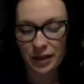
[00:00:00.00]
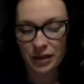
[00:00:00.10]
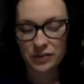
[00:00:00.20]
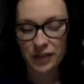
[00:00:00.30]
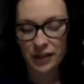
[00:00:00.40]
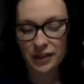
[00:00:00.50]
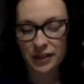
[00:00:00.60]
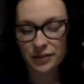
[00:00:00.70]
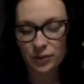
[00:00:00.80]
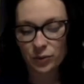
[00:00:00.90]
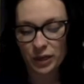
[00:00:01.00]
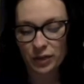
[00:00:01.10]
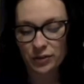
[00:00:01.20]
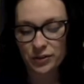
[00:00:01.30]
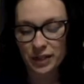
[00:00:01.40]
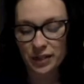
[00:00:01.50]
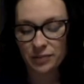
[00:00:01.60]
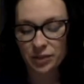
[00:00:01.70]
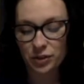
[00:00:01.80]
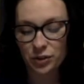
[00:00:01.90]
say the days of the week or sing them
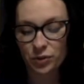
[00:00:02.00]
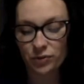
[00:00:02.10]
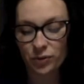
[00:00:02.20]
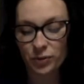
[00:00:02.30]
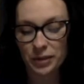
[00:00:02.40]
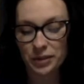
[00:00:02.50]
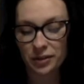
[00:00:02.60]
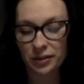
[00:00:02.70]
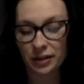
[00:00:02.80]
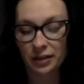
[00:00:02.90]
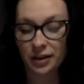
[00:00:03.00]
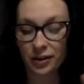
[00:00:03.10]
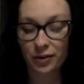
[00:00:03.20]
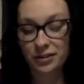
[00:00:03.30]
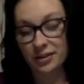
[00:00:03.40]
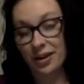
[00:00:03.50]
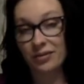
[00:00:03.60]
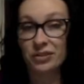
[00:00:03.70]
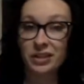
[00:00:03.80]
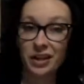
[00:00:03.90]
to the tune of Oh My Darling. There are
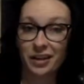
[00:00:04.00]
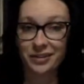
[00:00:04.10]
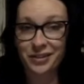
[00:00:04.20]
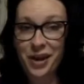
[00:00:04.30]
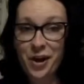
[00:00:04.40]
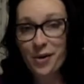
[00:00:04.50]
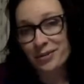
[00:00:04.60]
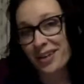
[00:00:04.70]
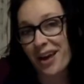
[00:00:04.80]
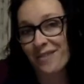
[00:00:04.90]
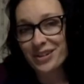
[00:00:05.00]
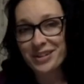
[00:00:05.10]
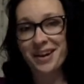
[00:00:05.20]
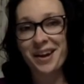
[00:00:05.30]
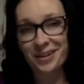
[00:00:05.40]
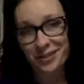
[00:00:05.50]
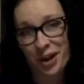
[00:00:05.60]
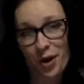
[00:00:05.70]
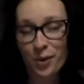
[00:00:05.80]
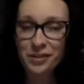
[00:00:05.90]
7 days, there are 7 days,
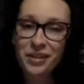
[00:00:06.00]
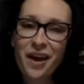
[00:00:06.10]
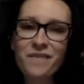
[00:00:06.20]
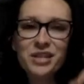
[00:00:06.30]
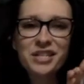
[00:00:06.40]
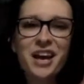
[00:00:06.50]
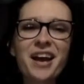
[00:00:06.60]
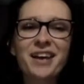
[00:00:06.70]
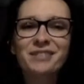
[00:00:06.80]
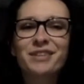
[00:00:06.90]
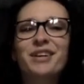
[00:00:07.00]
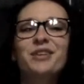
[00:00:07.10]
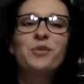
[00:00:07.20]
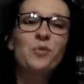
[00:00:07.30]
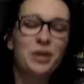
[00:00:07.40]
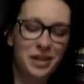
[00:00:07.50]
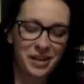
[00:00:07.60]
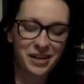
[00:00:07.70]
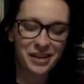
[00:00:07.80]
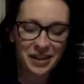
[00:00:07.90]
there are 7 days in a
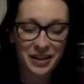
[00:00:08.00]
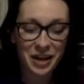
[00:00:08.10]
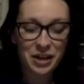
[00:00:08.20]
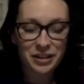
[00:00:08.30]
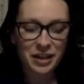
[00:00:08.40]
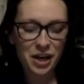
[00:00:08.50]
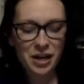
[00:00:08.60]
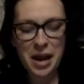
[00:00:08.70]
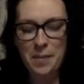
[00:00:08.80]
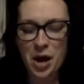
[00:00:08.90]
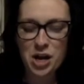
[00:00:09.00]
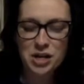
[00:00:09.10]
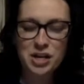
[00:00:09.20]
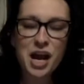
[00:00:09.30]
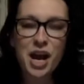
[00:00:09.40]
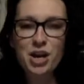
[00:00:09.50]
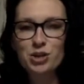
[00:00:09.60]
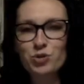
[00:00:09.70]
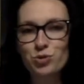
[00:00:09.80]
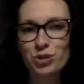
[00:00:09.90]
week. Sunday, Monday,
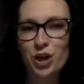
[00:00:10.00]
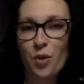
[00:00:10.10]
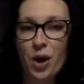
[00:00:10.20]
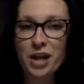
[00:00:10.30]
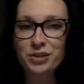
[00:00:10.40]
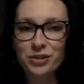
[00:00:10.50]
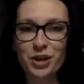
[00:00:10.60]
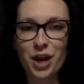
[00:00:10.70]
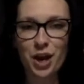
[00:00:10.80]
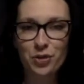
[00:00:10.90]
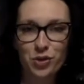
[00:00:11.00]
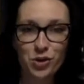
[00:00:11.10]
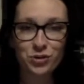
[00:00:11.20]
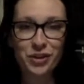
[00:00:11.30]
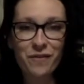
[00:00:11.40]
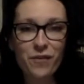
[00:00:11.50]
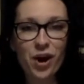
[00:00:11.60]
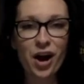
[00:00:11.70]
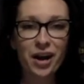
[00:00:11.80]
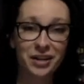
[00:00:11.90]
Tuesday, Wednesday, Thursday,
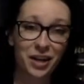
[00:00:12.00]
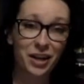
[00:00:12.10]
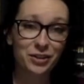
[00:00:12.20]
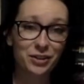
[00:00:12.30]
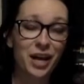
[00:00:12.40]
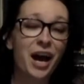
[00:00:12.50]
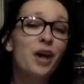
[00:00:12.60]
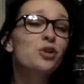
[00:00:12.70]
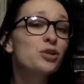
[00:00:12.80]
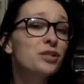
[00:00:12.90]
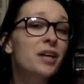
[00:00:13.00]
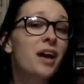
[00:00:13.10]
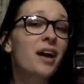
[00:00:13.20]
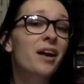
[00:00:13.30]
Friday, Saturday.